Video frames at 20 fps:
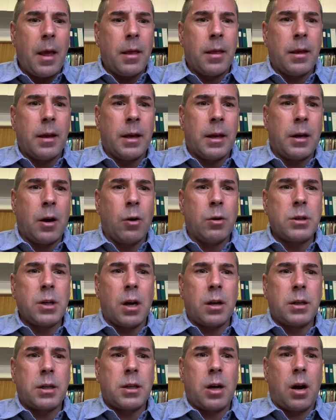it goes
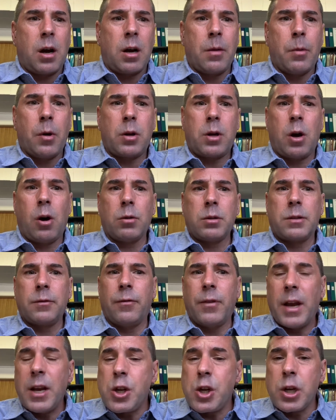on to talk about
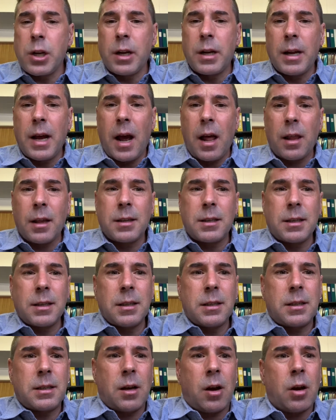cultivation
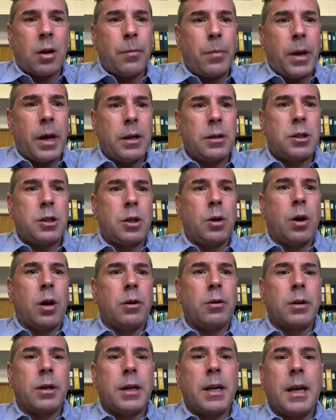analysis on page
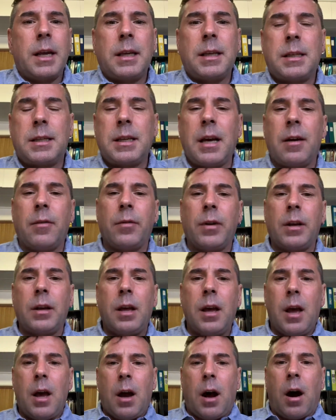287,